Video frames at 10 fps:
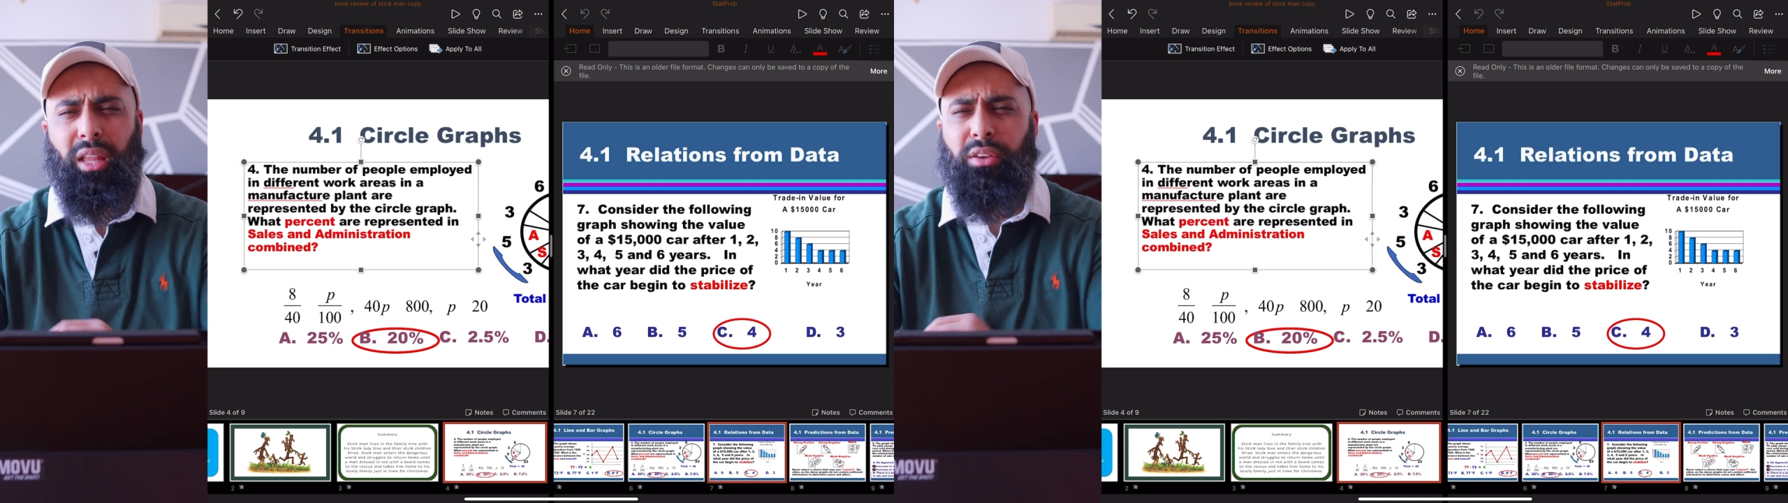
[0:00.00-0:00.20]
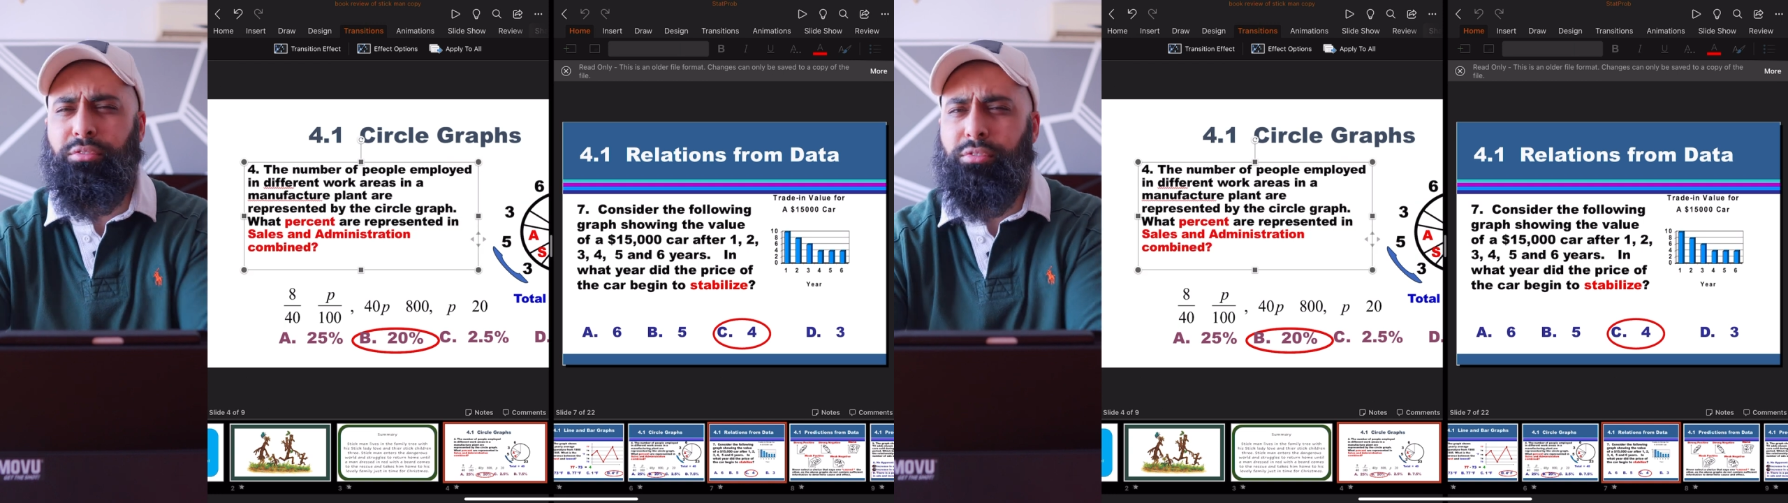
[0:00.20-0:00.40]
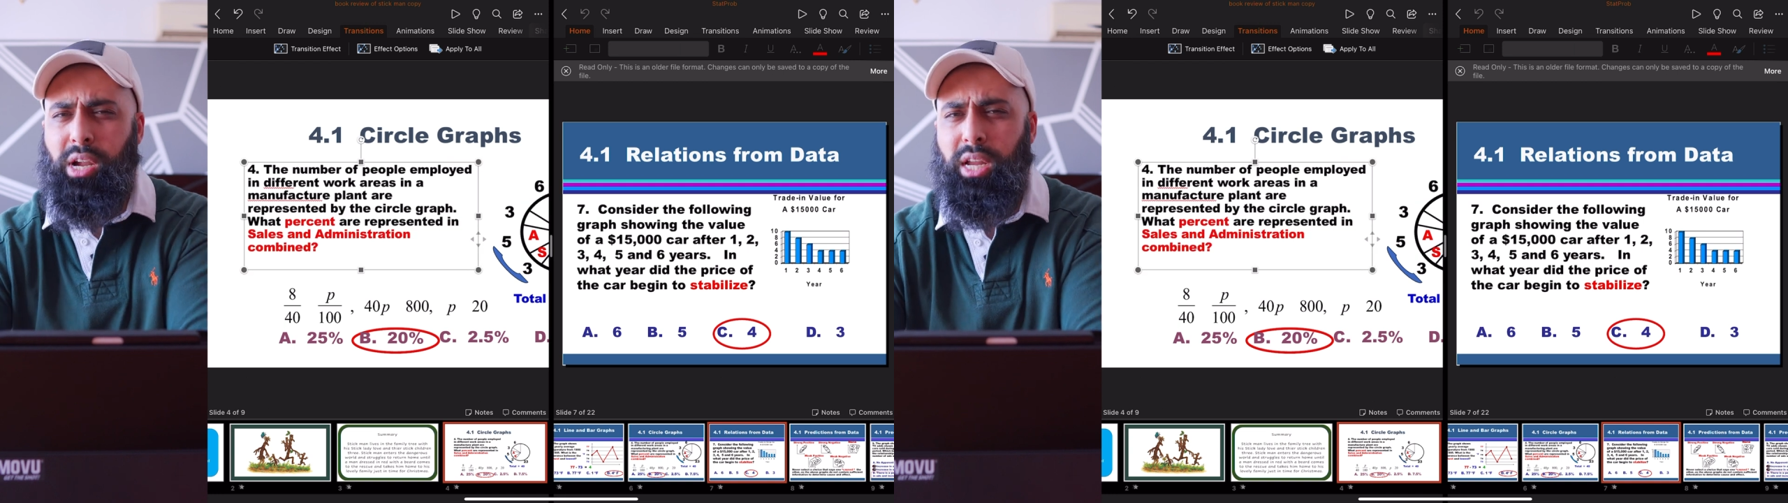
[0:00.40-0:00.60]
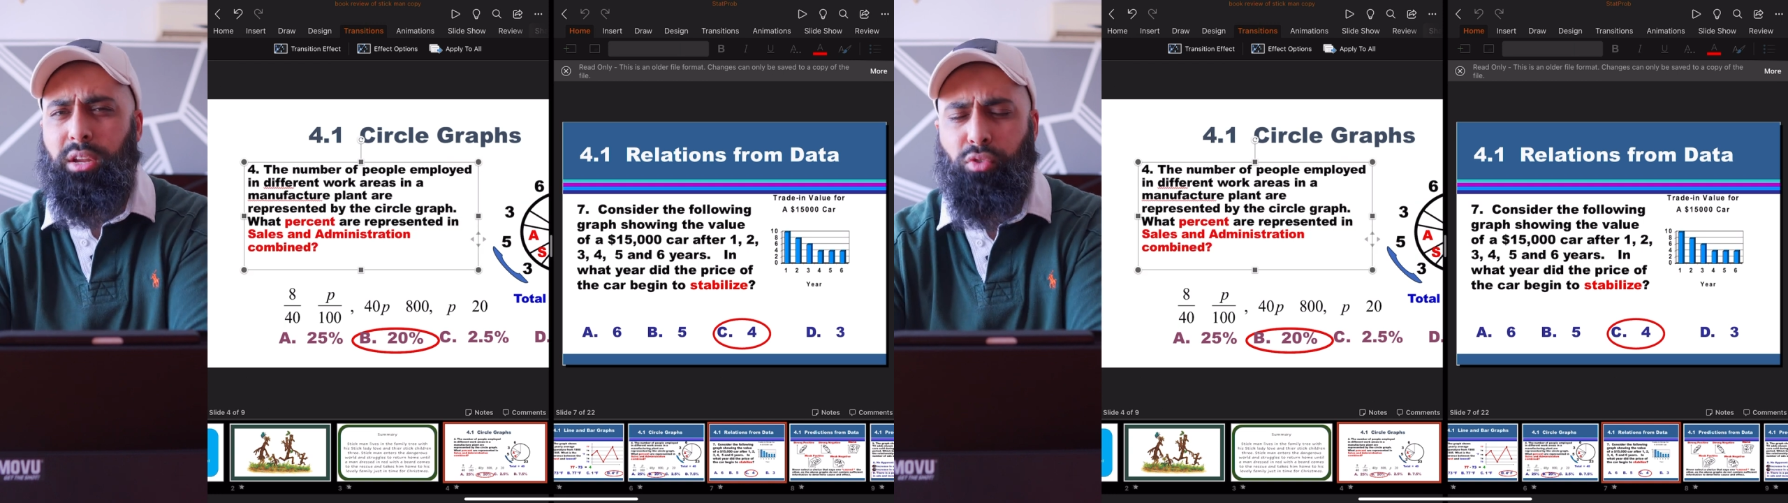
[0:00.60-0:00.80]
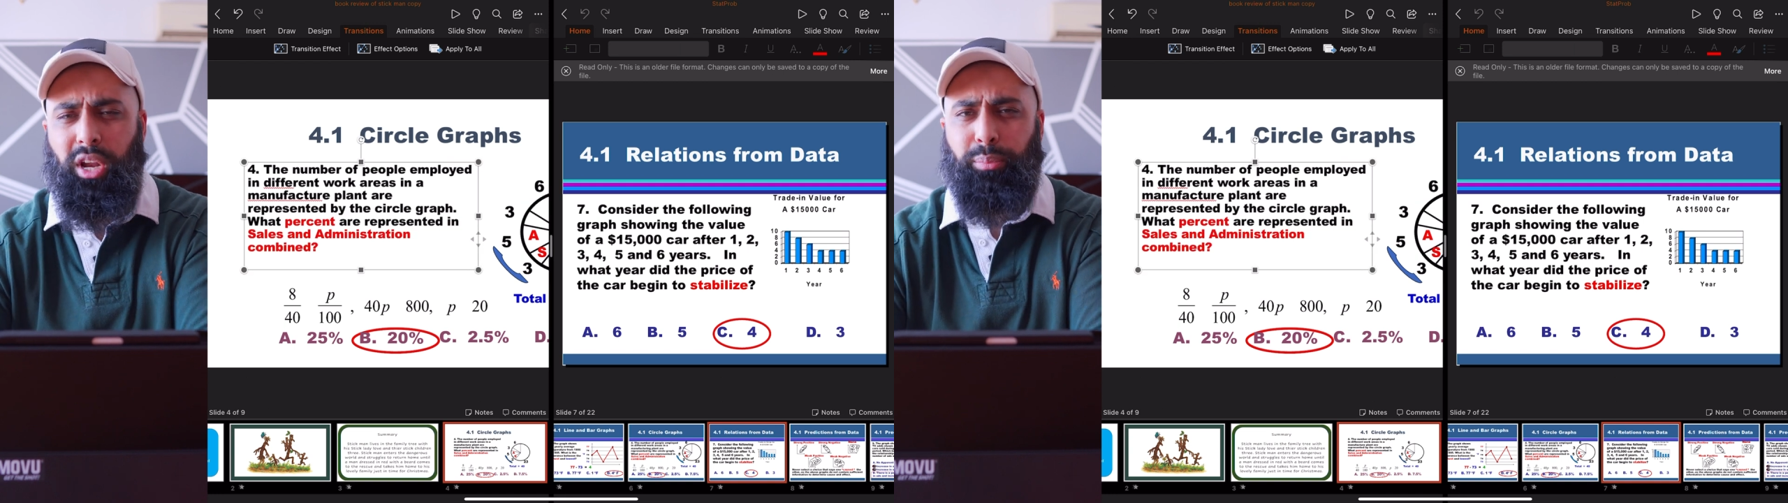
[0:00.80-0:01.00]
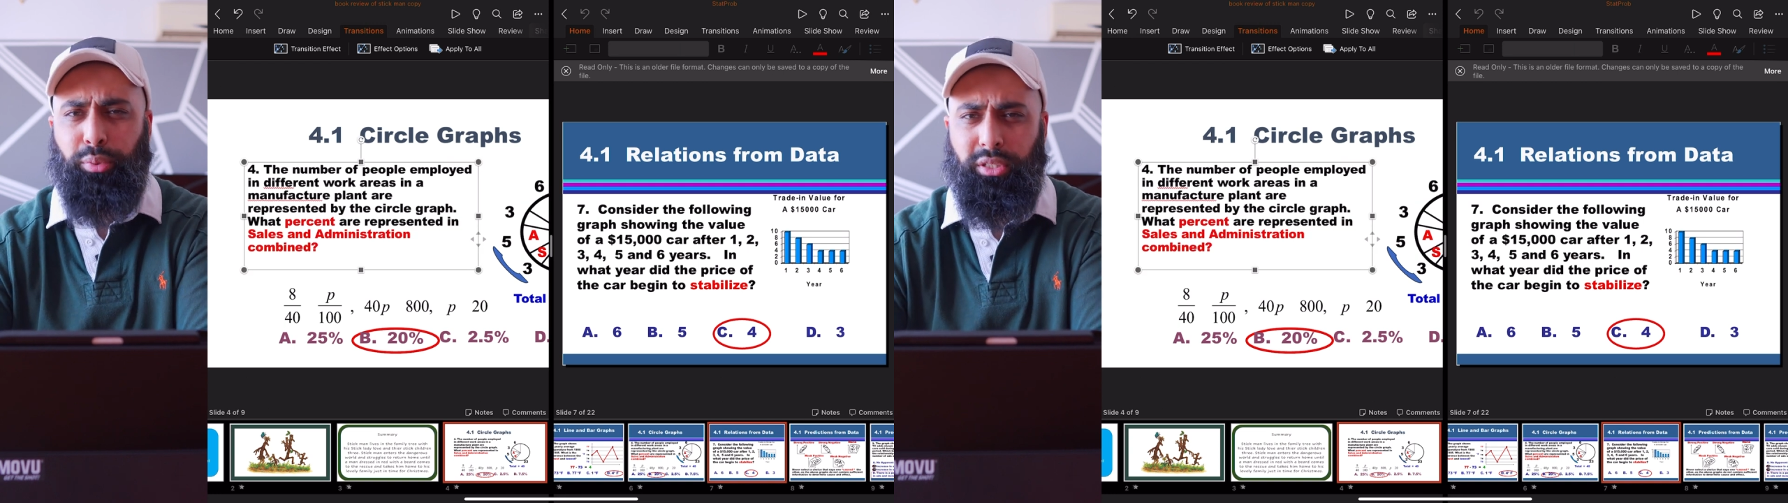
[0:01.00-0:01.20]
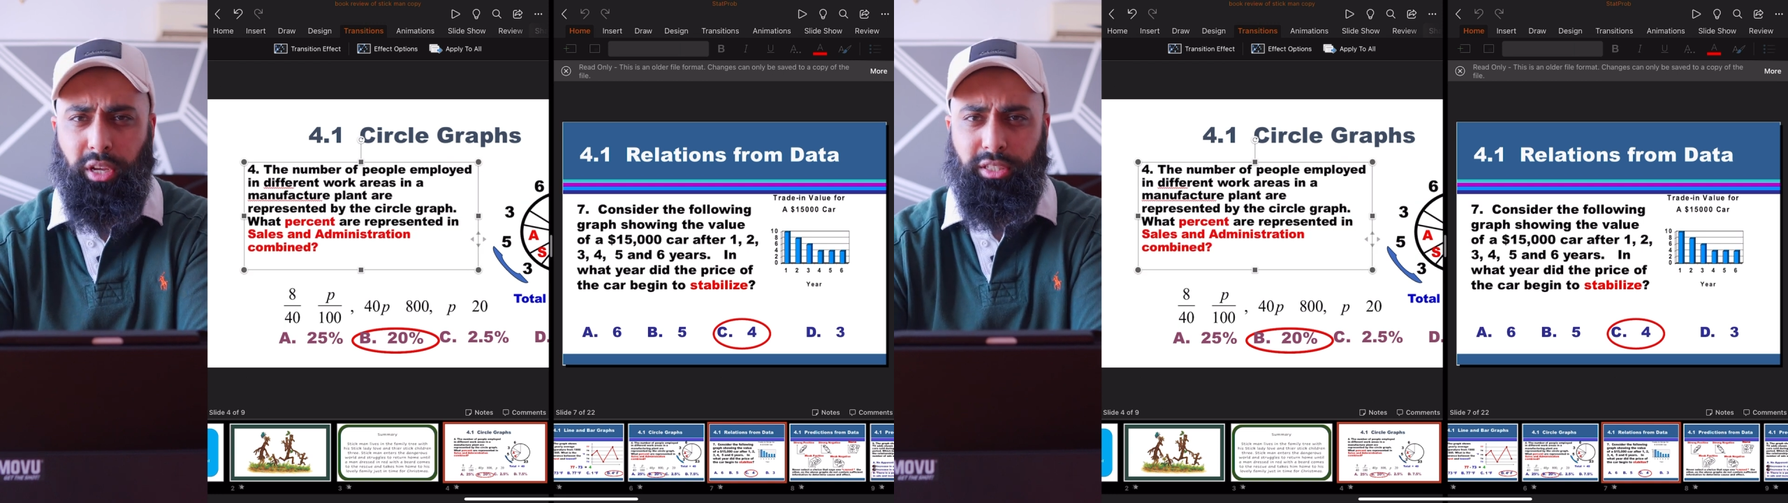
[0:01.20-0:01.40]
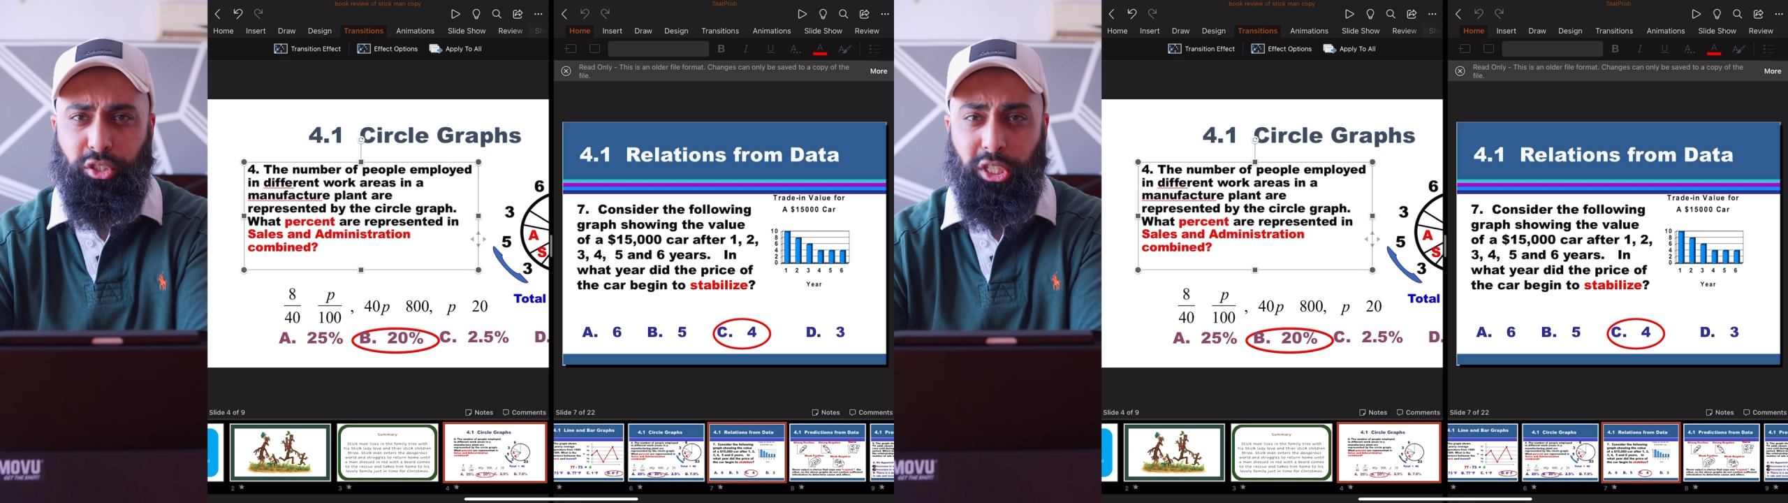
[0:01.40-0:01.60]
Really, really
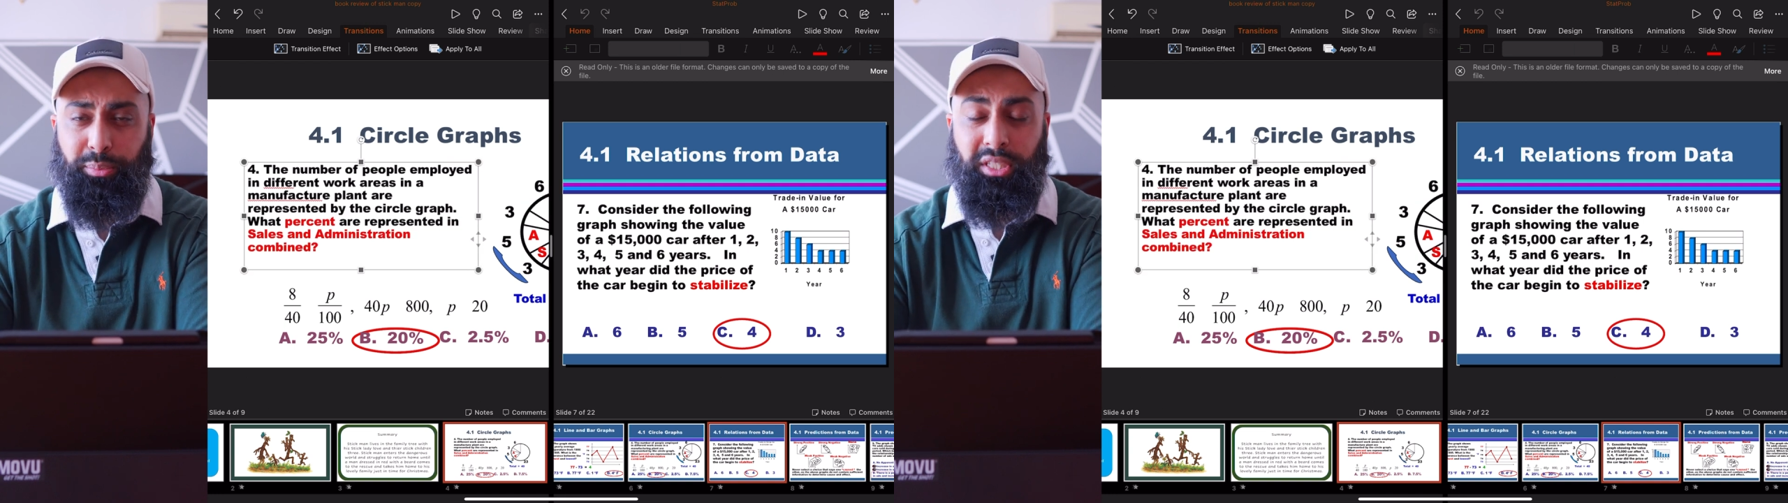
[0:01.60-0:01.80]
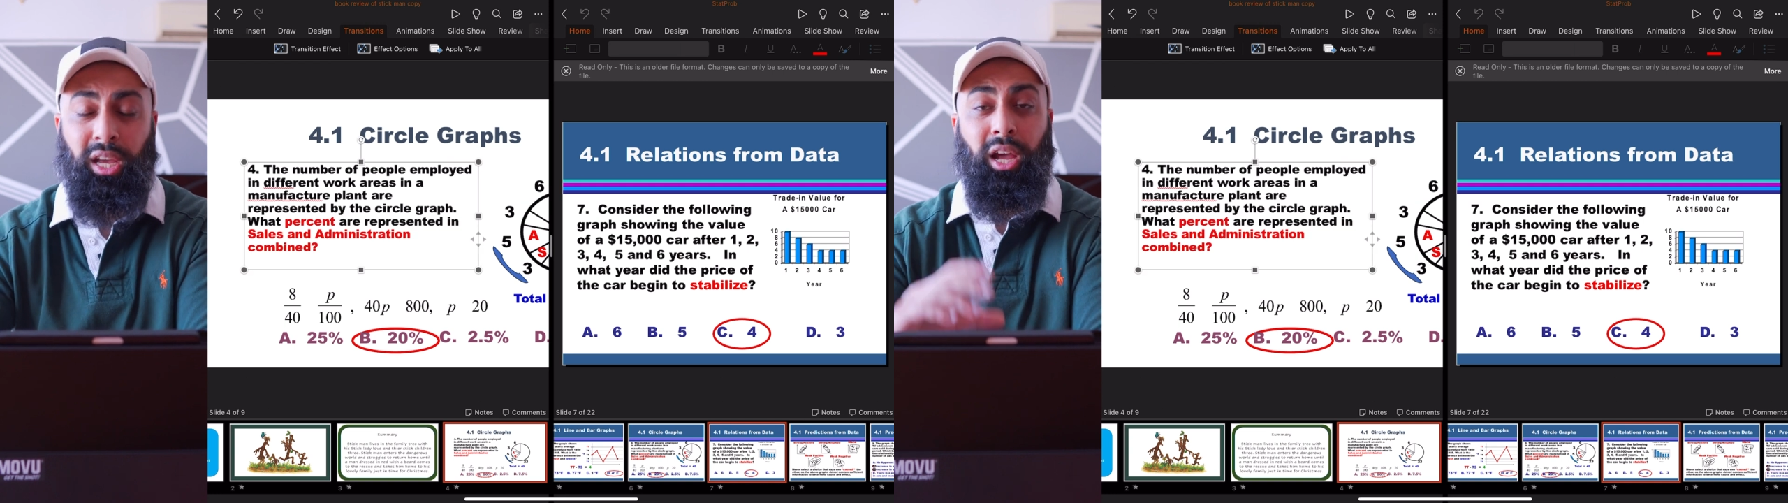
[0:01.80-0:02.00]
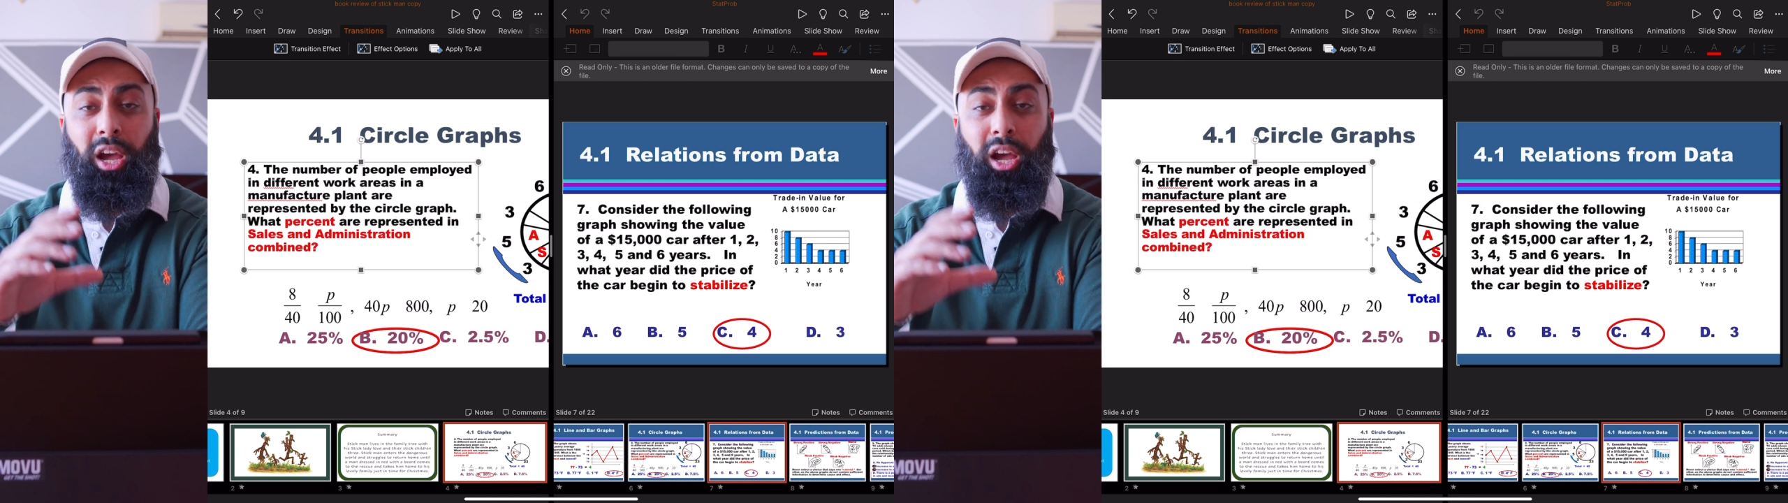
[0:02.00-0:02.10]
precise adjustments.